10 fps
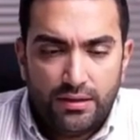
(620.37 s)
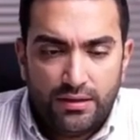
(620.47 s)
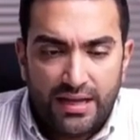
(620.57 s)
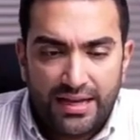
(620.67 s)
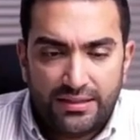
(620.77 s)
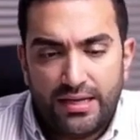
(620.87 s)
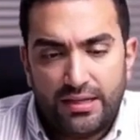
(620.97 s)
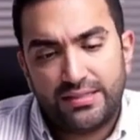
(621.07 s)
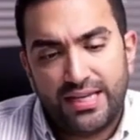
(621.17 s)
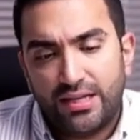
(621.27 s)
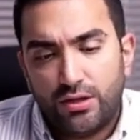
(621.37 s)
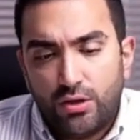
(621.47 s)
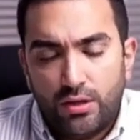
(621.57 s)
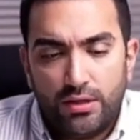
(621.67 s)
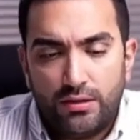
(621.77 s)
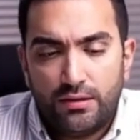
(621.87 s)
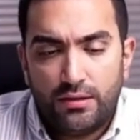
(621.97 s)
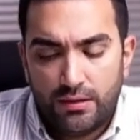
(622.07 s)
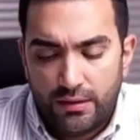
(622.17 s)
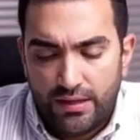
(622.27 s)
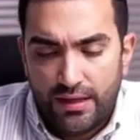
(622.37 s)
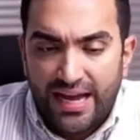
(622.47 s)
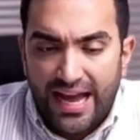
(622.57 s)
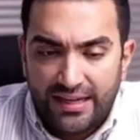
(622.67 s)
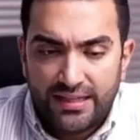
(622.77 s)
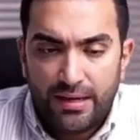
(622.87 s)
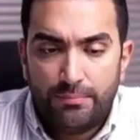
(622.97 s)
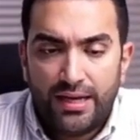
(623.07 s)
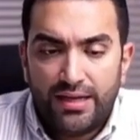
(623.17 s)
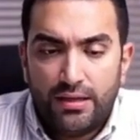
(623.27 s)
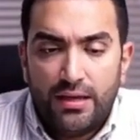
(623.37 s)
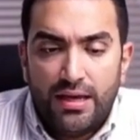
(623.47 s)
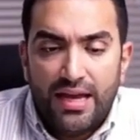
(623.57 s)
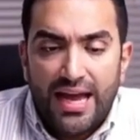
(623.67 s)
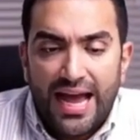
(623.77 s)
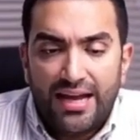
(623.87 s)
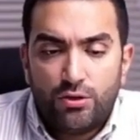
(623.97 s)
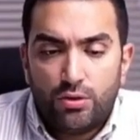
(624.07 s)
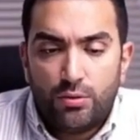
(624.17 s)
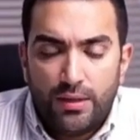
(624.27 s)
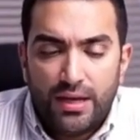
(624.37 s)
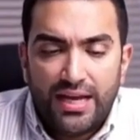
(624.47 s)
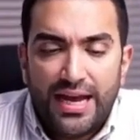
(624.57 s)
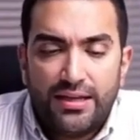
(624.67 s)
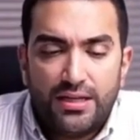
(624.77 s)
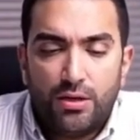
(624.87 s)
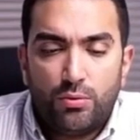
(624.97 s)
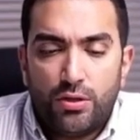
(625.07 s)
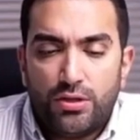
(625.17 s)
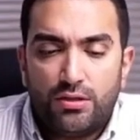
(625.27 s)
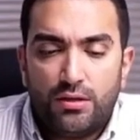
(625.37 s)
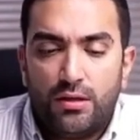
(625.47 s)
guys, take a look. I had a campaign, ad group, and keywords.